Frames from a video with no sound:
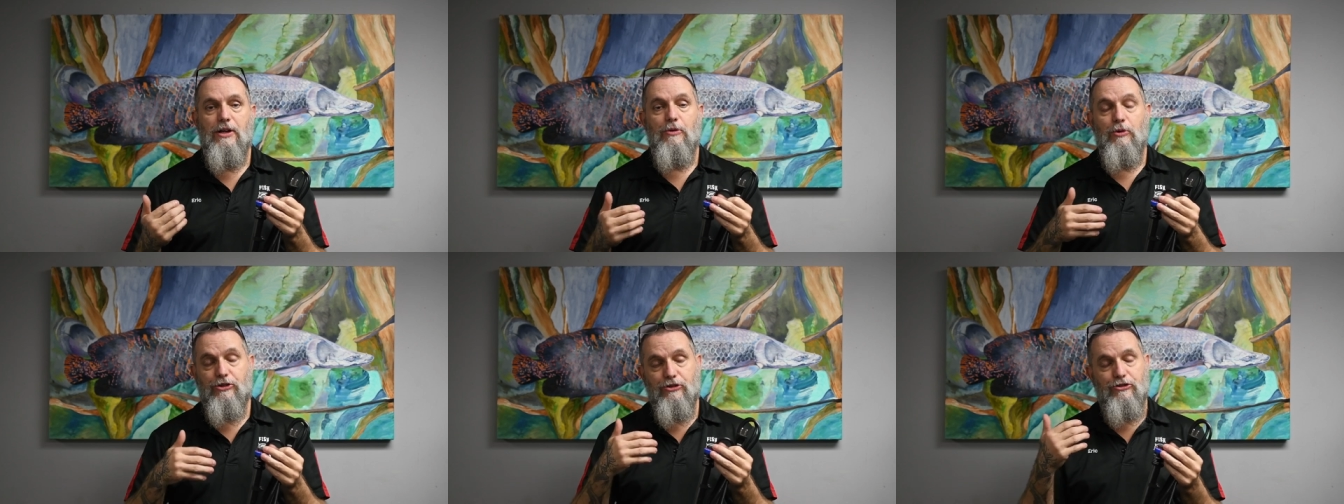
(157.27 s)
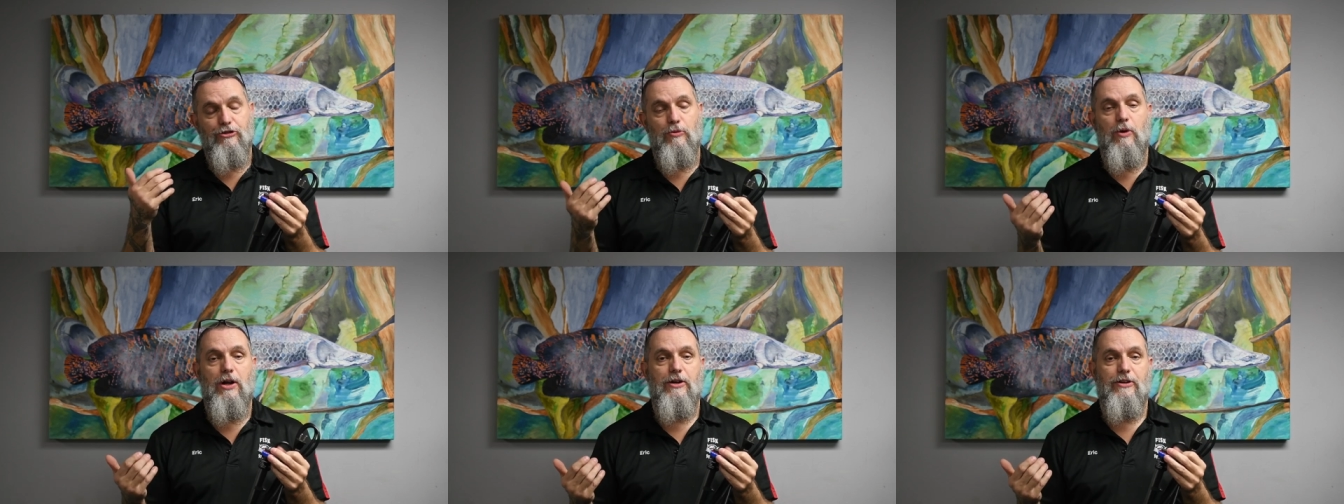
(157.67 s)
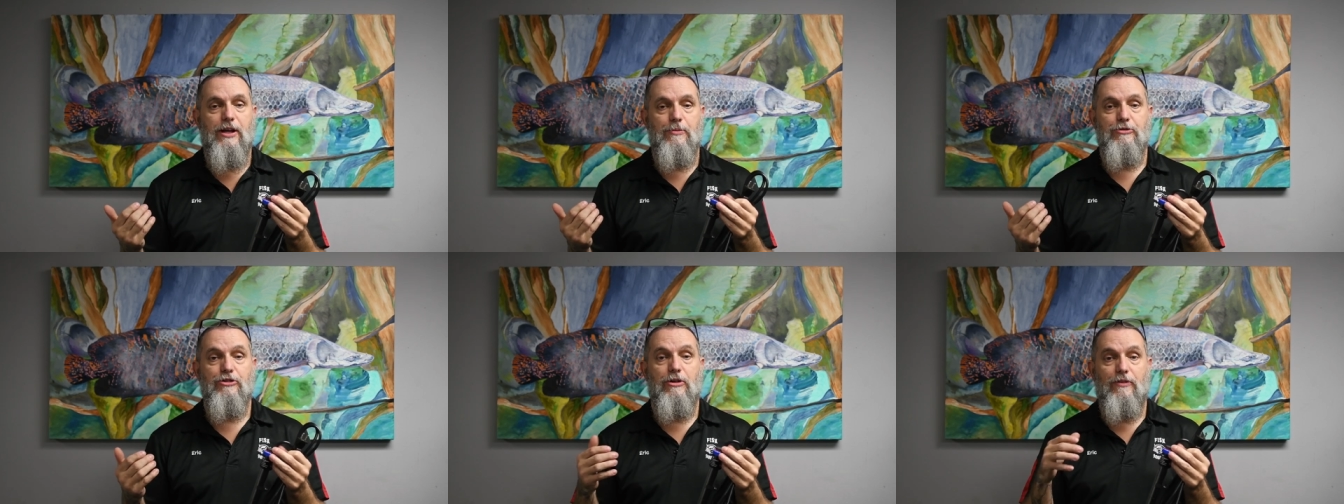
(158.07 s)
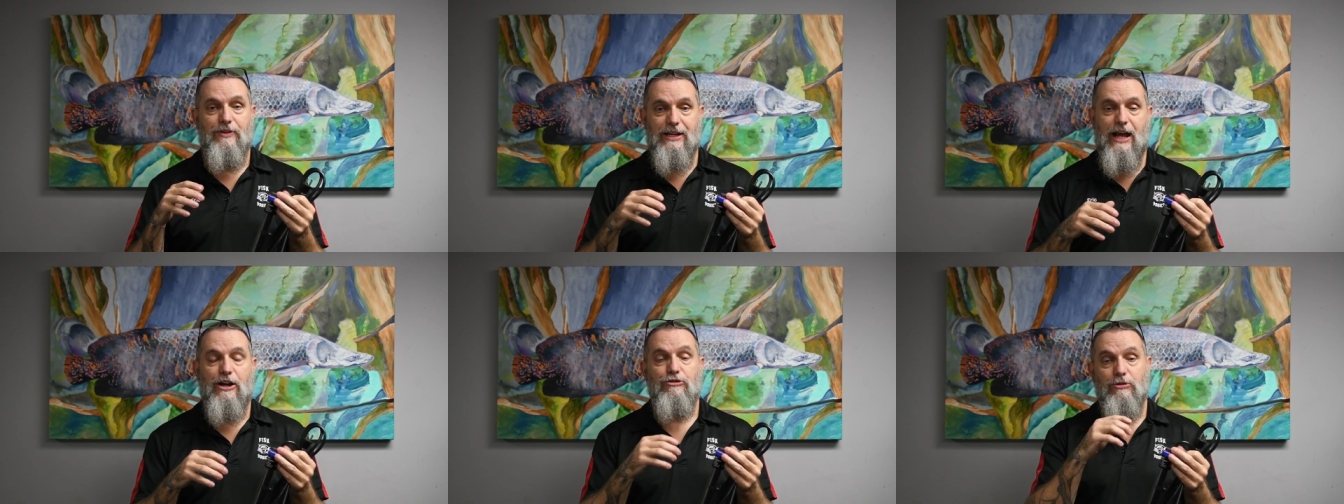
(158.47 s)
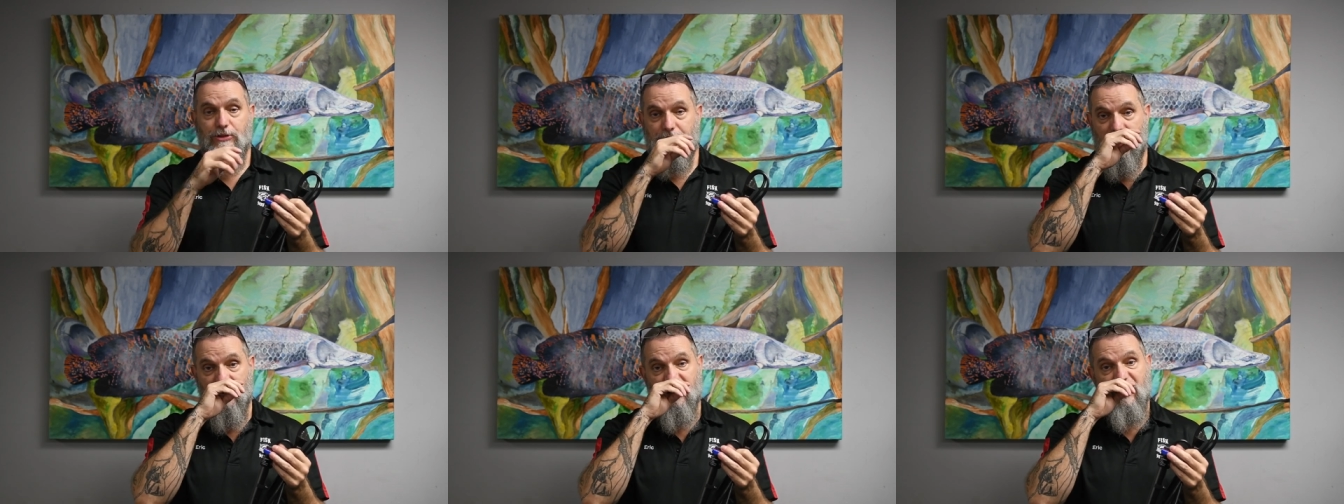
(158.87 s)
which is your water temperature of the actual
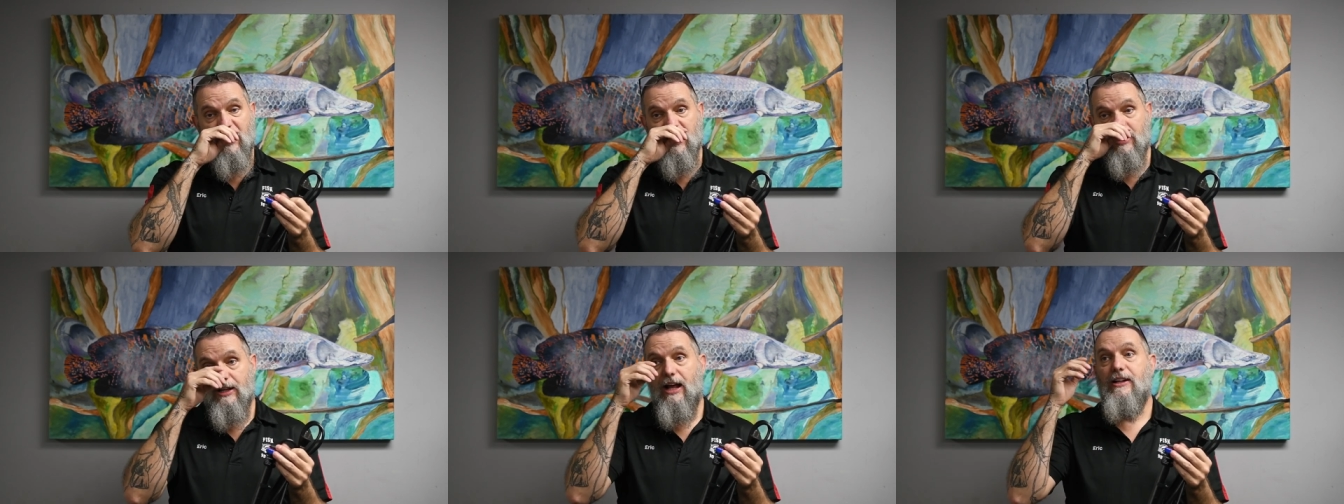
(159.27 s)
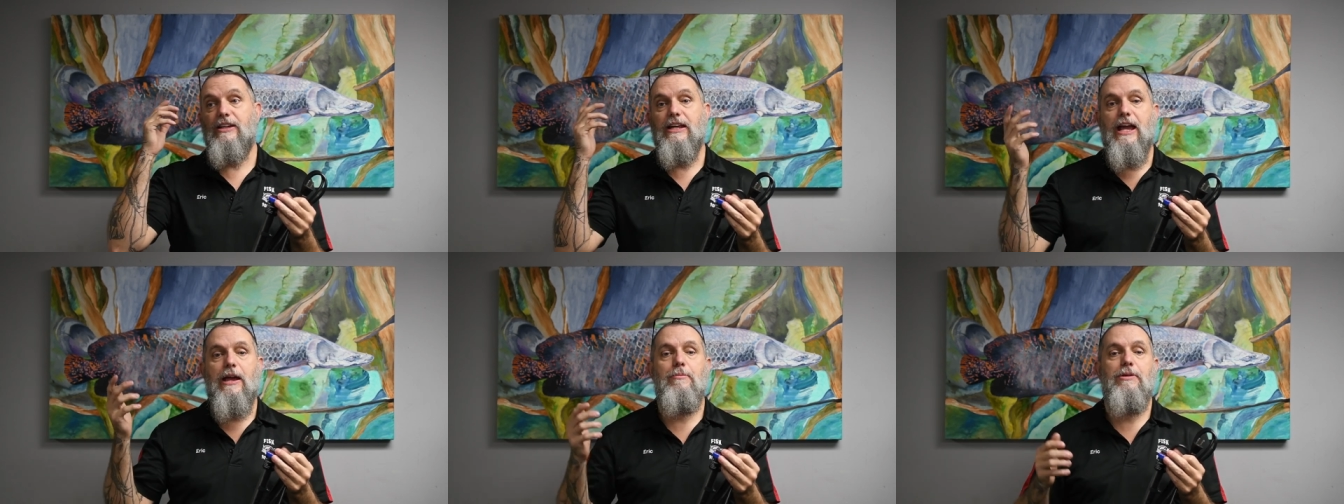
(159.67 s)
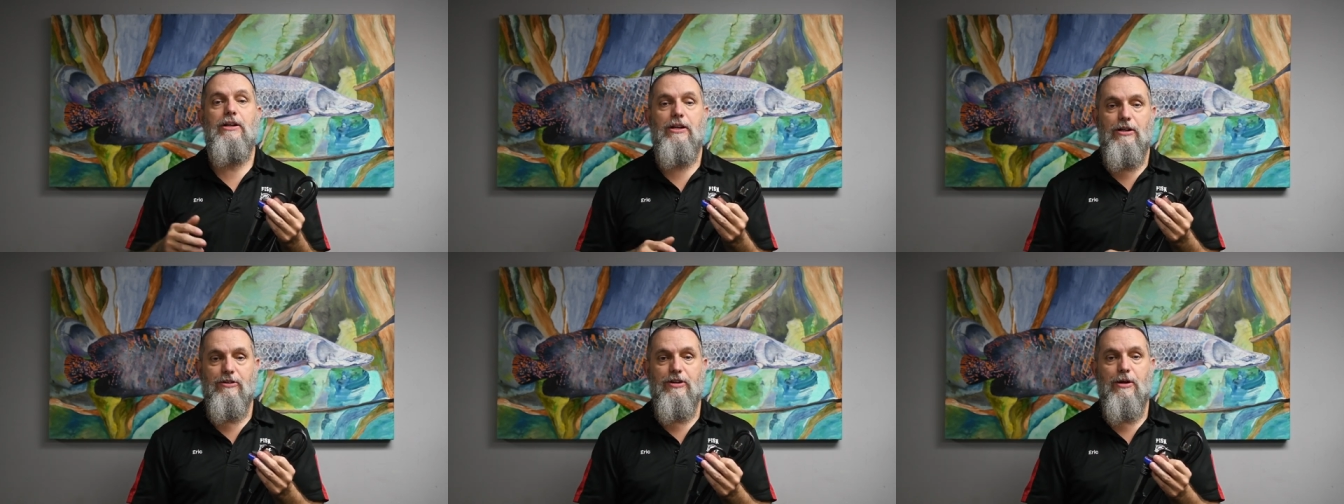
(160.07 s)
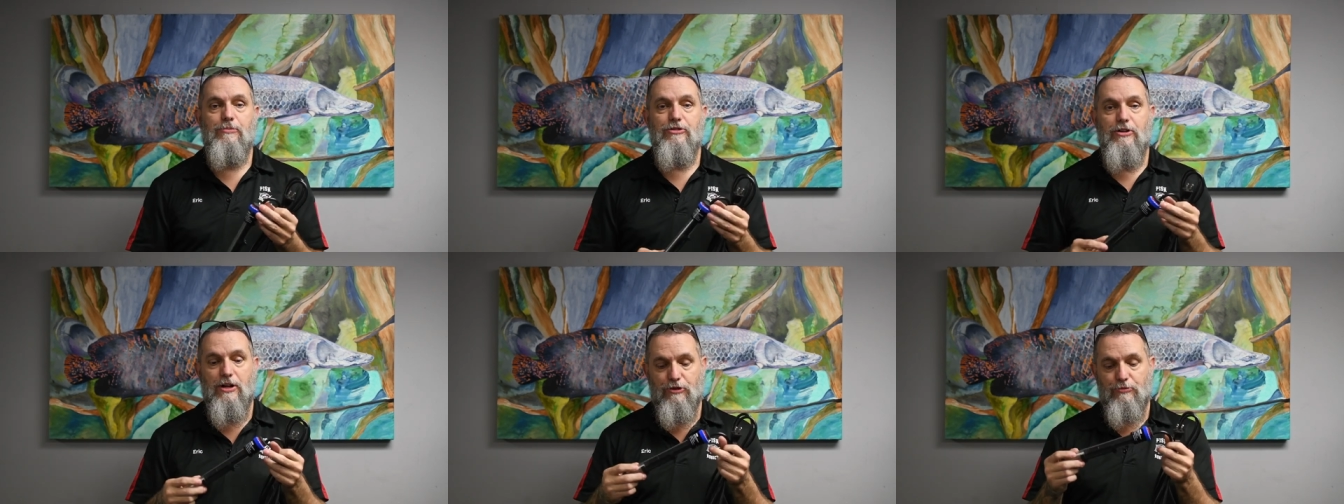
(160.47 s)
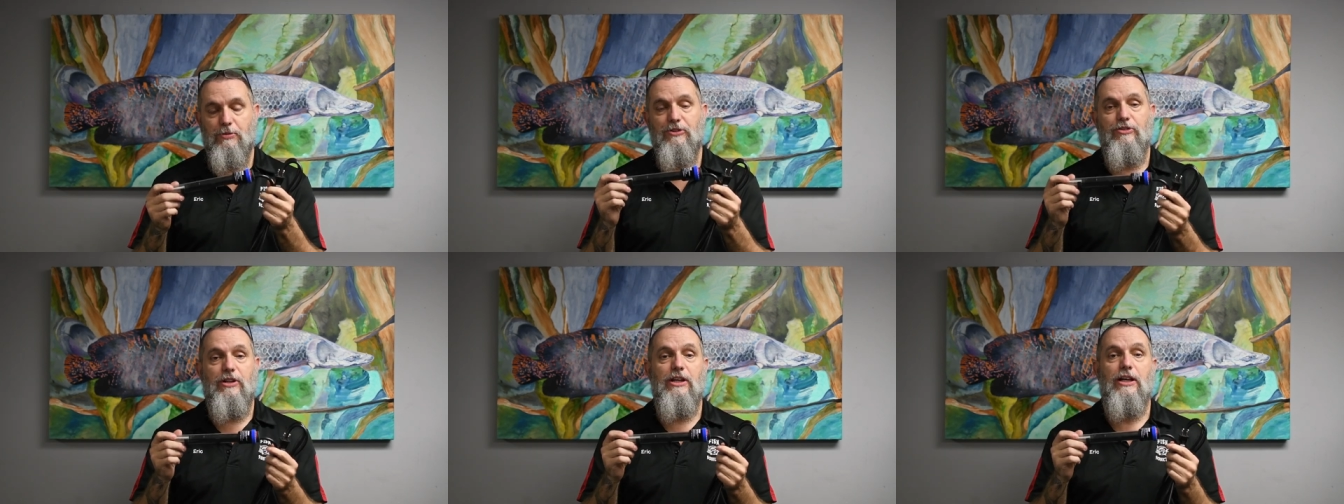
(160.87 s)
tank, not the ambient air temperature that has been
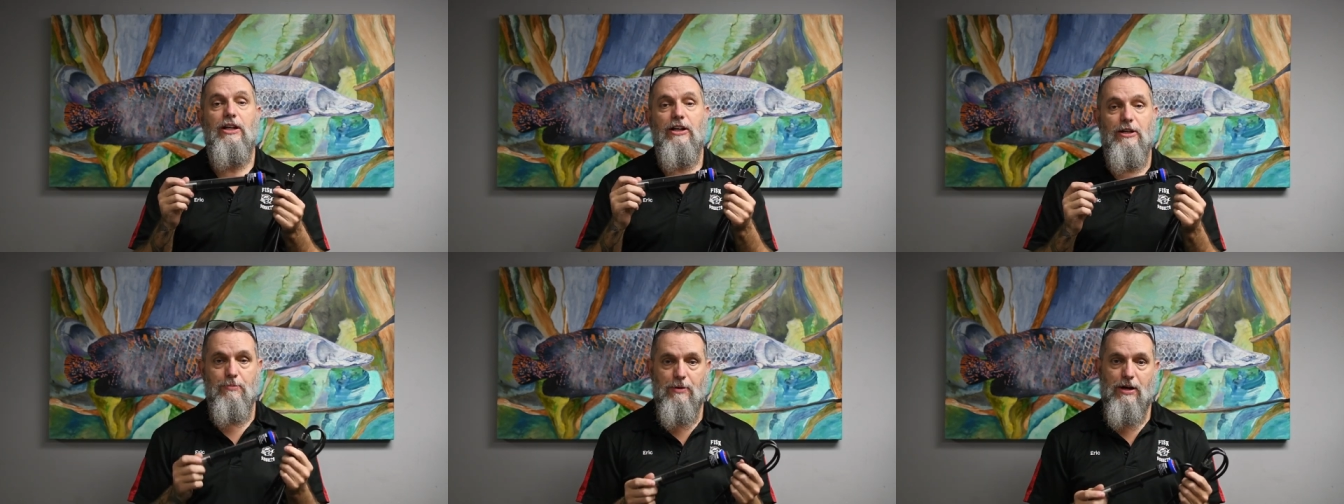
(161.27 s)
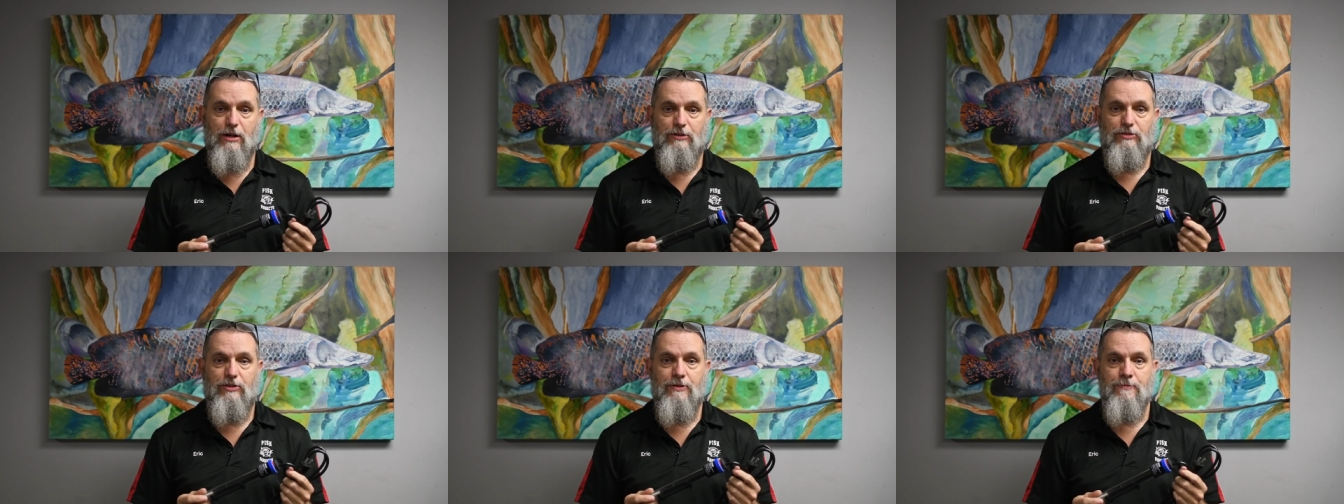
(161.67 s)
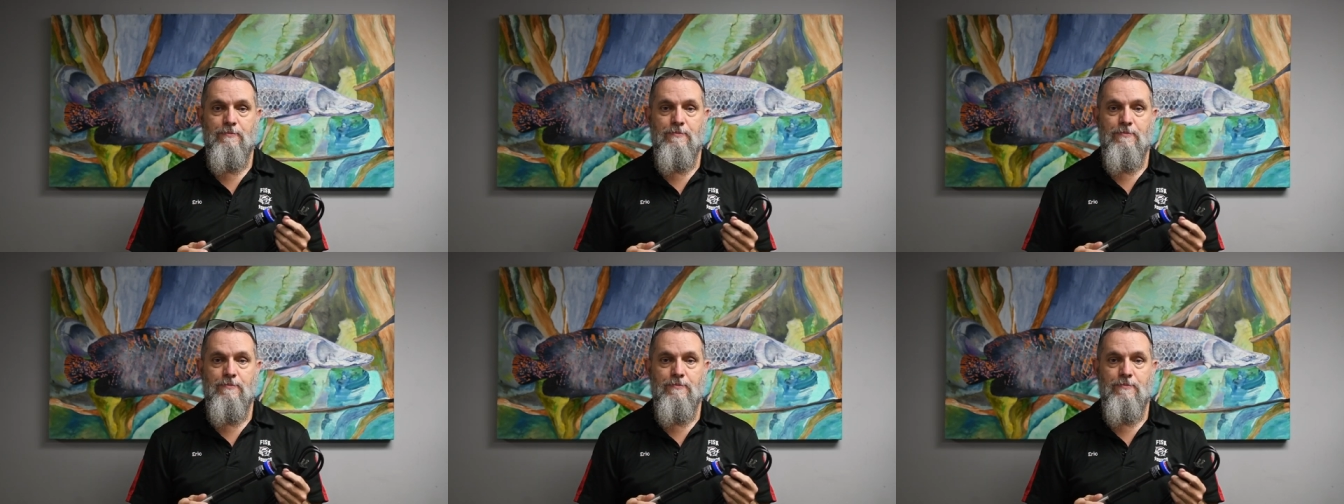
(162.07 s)
sitting in in the box.